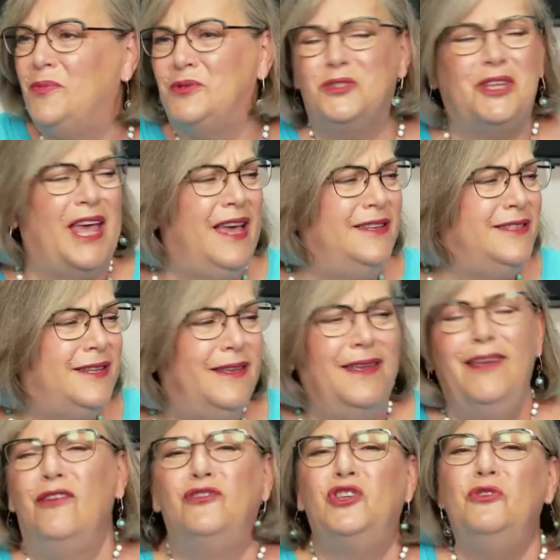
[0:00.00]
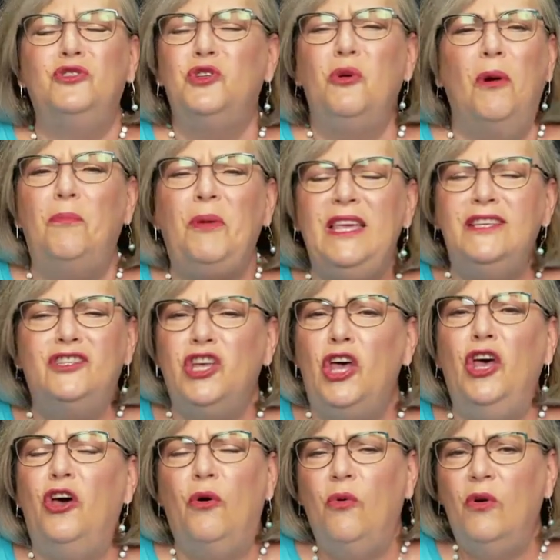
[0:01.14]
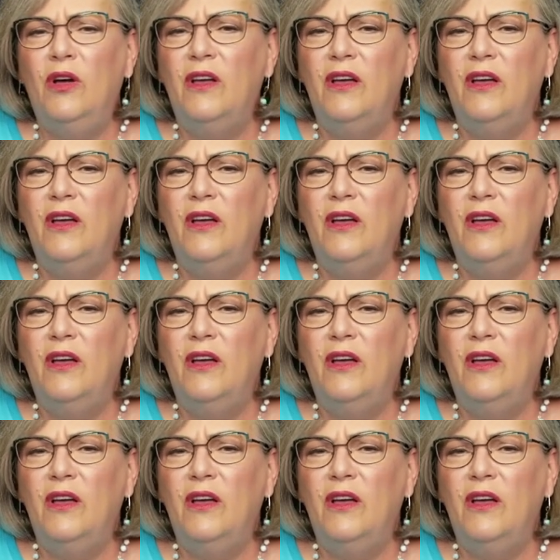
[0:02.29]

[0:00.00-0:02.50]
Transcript: percent to, to appease who?